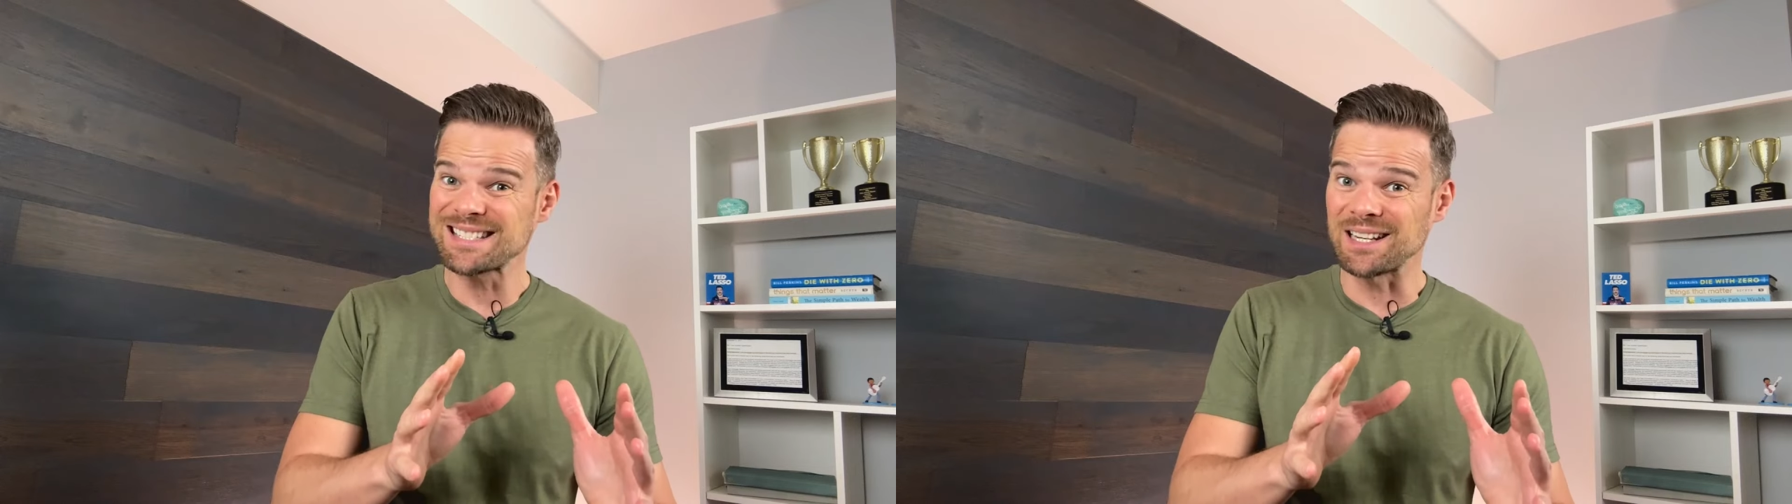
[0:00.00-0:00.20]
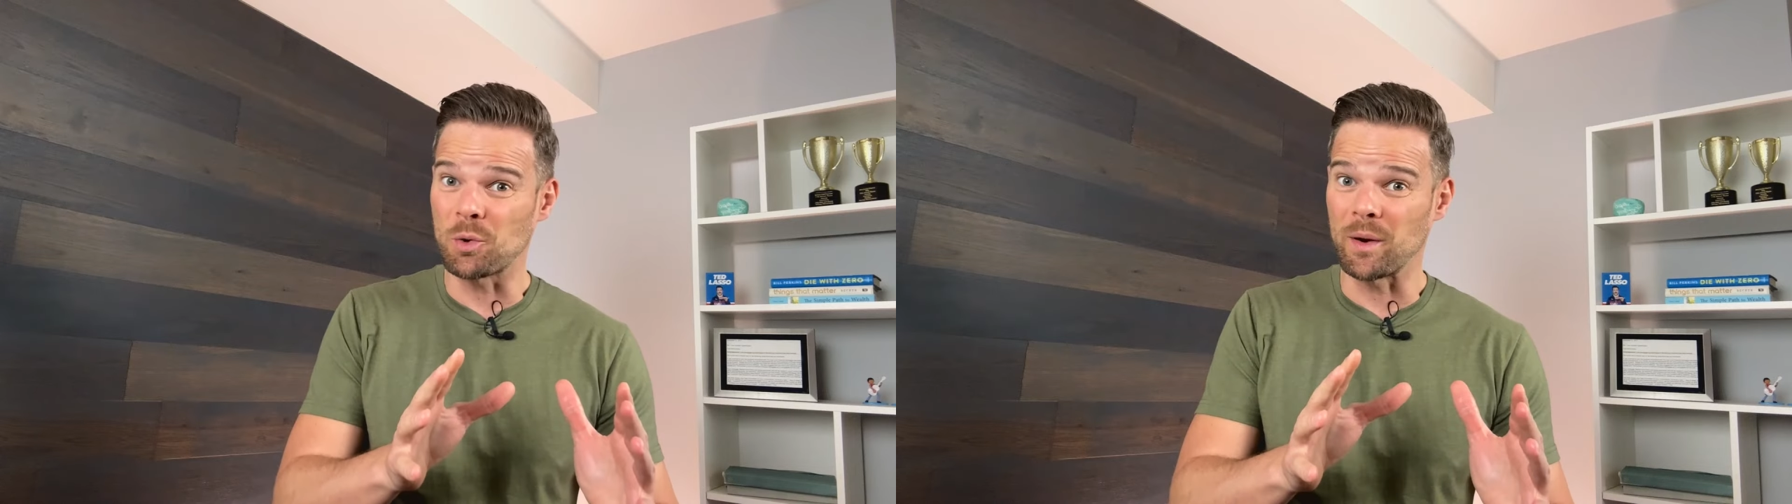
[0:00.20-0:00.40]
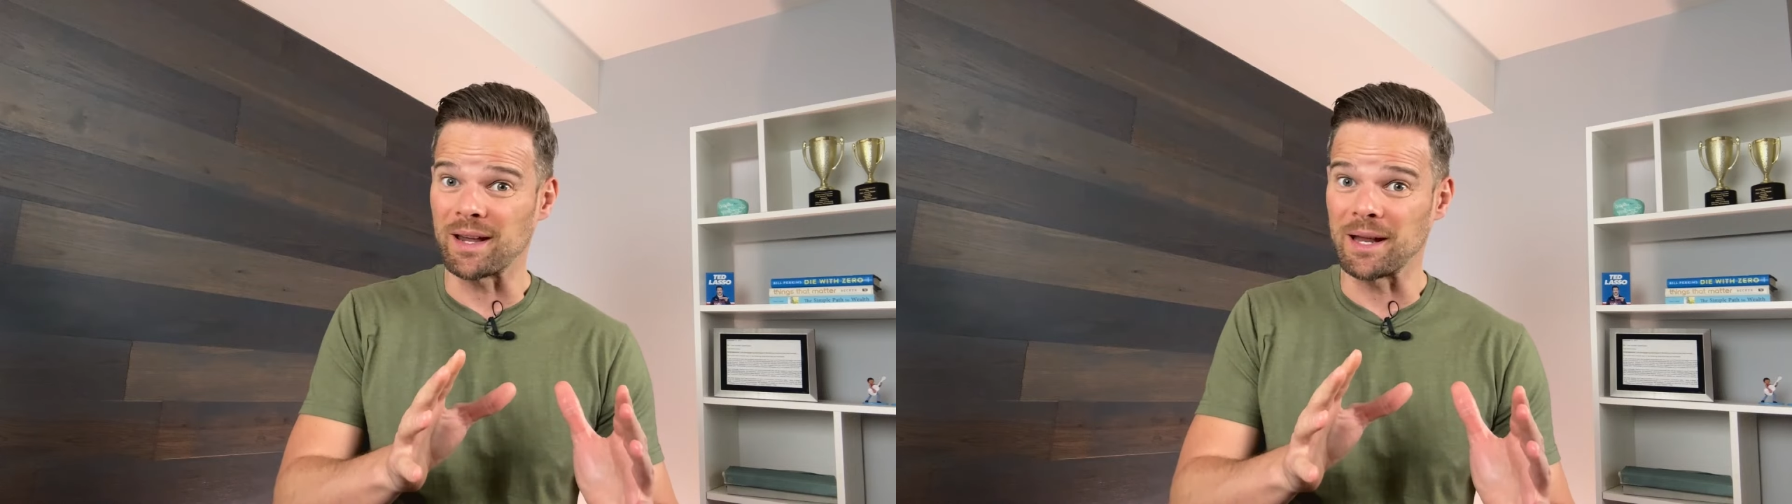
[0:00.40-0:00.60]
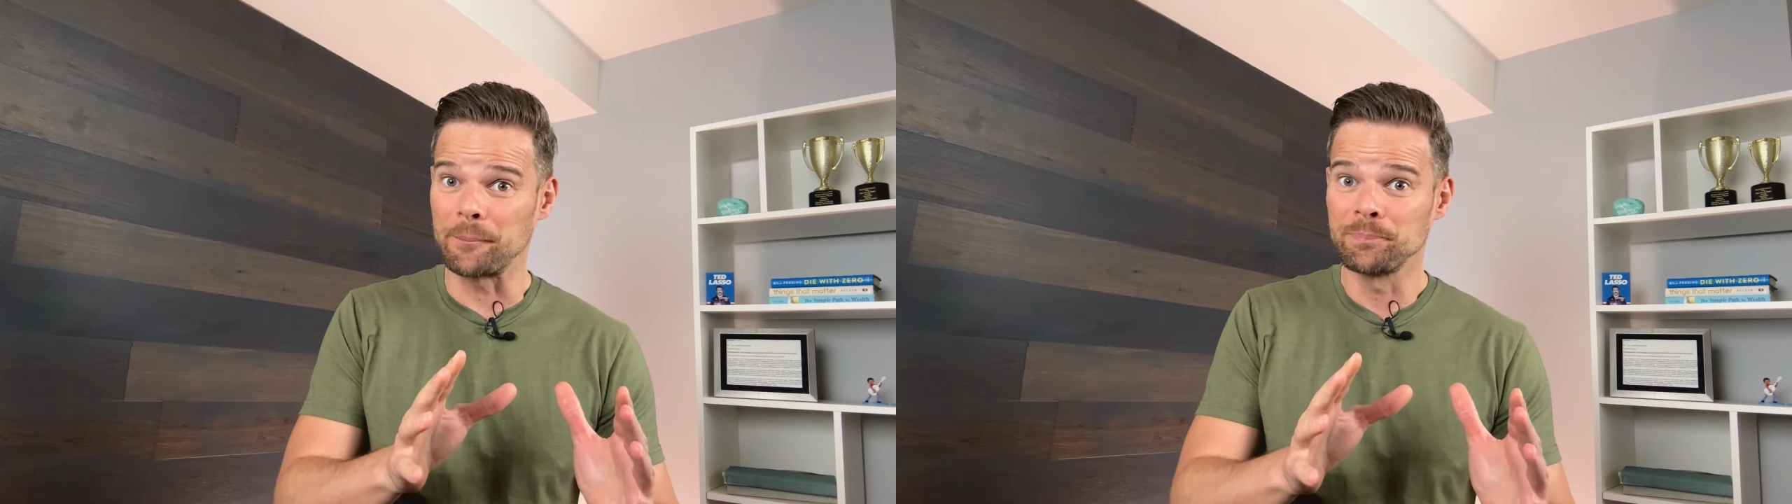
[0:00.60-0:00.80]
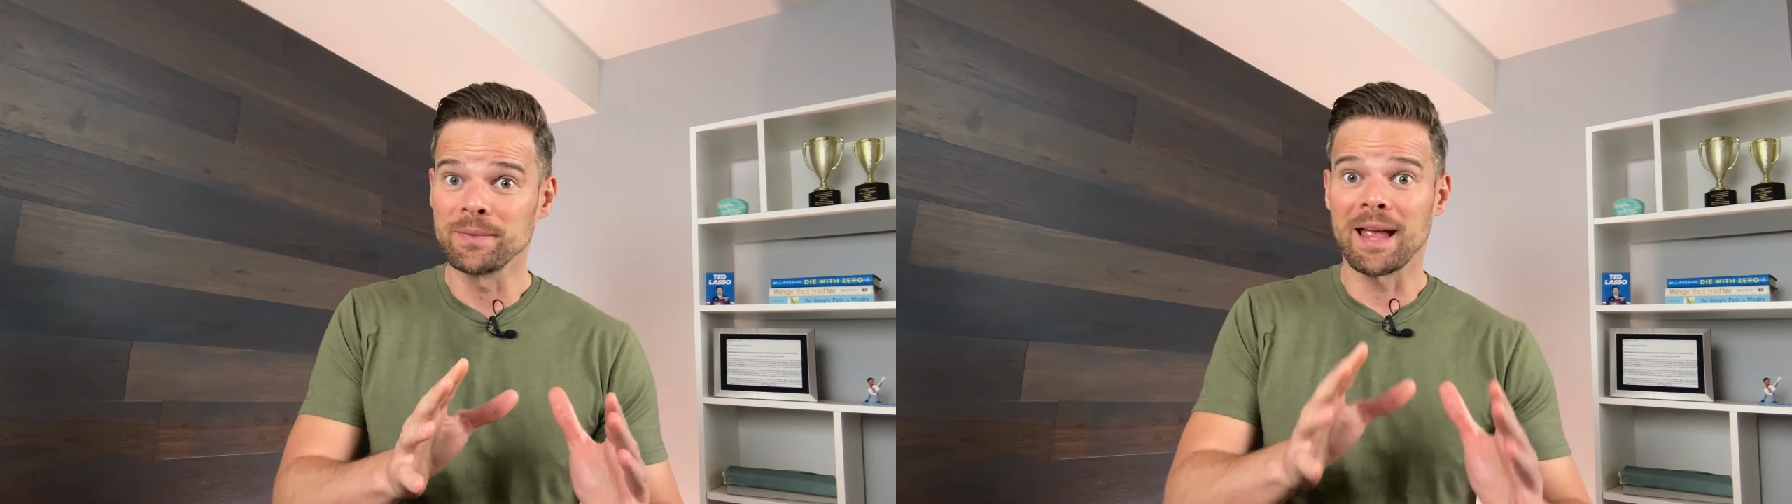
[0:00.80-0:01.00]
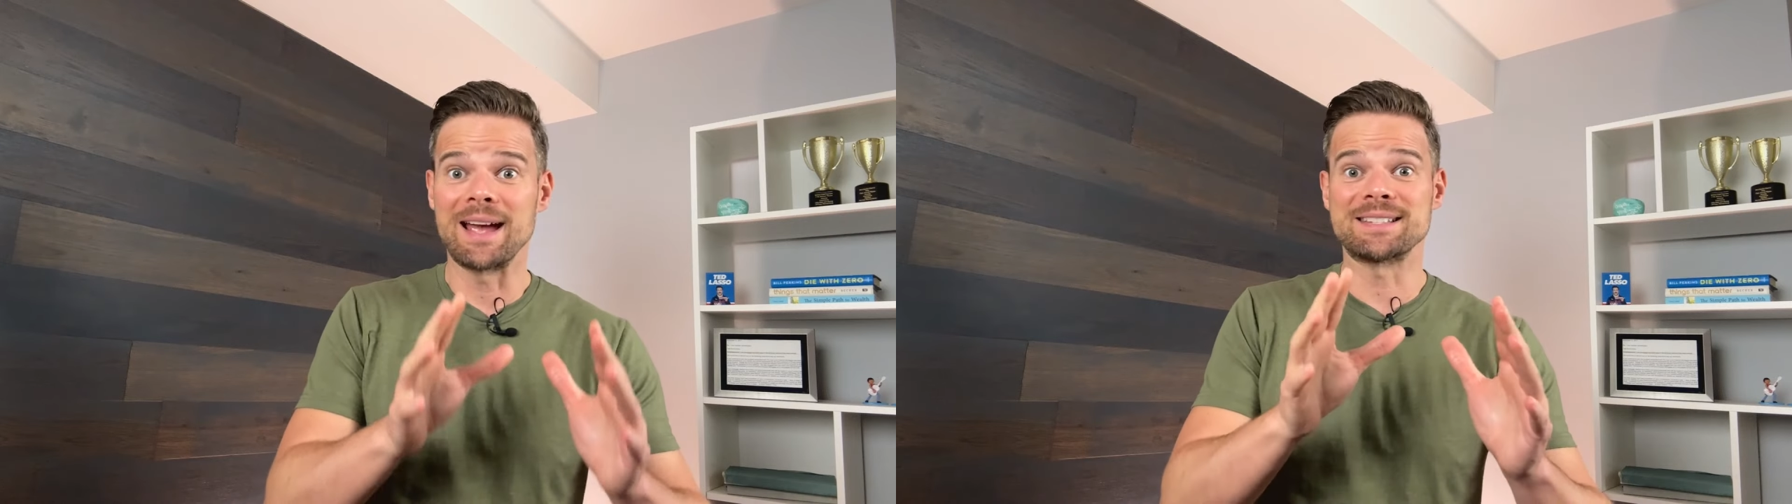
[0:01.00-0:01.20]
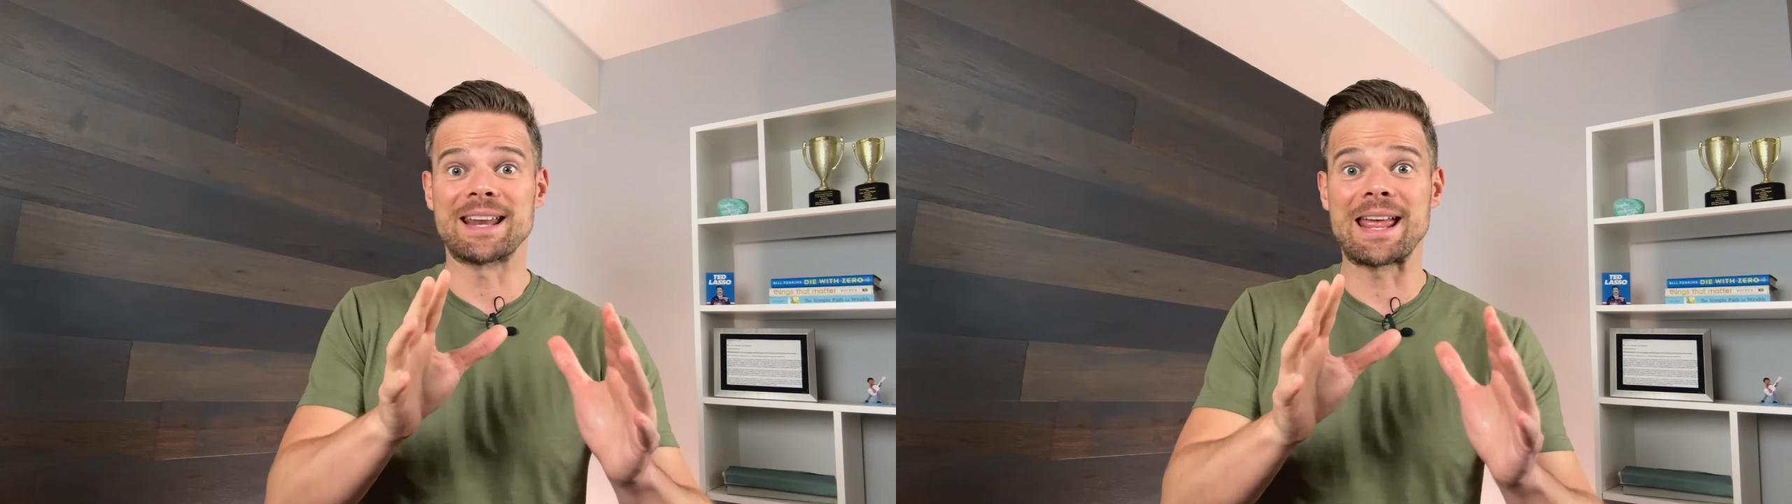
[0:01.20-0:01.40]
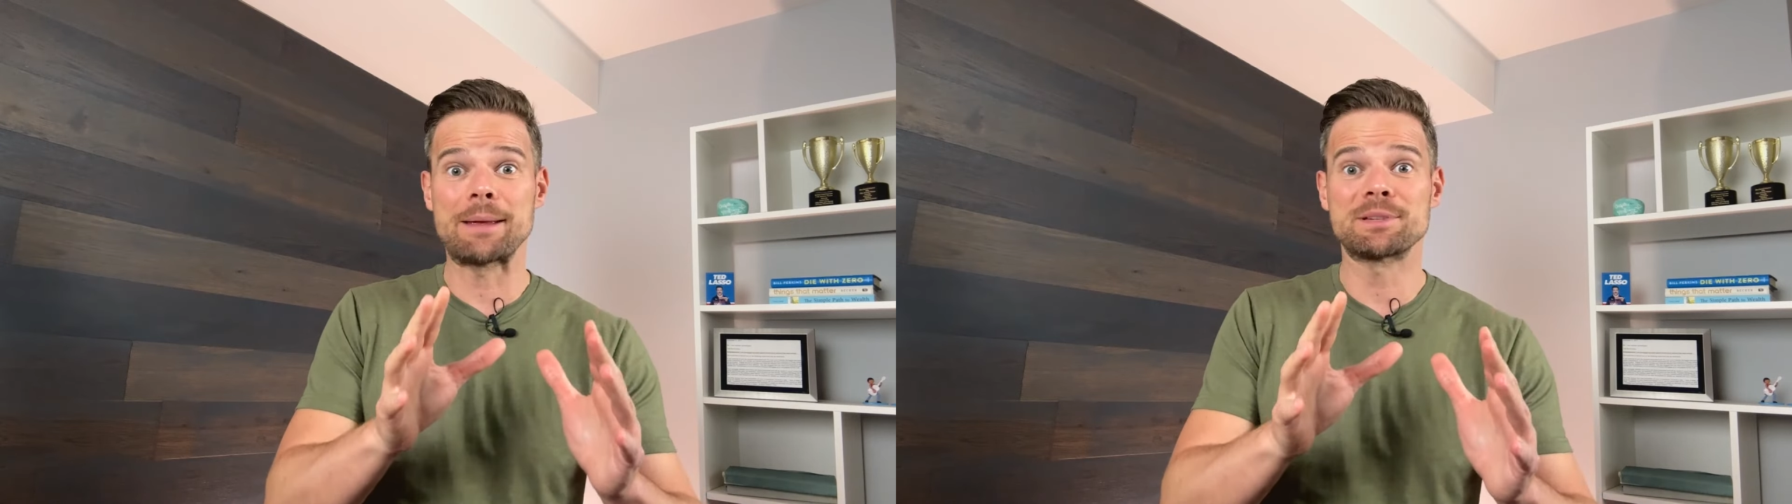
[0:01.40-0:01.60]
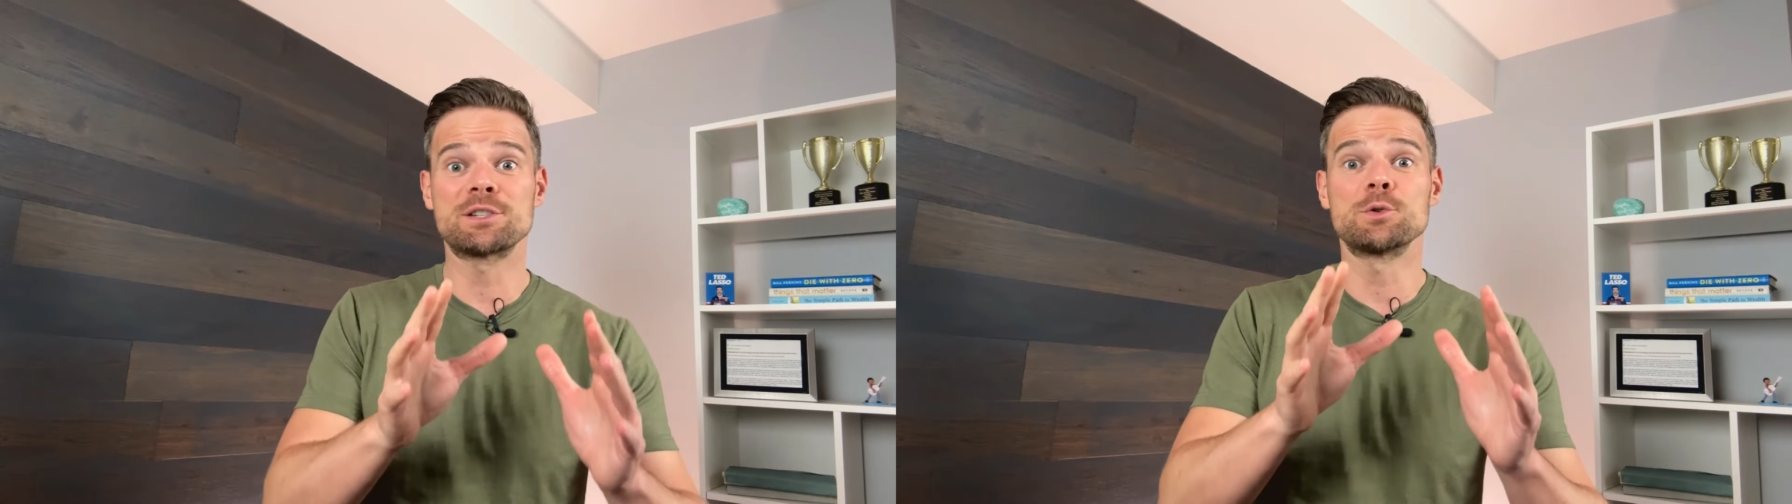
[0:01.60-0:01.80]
than Quicken, as it aims to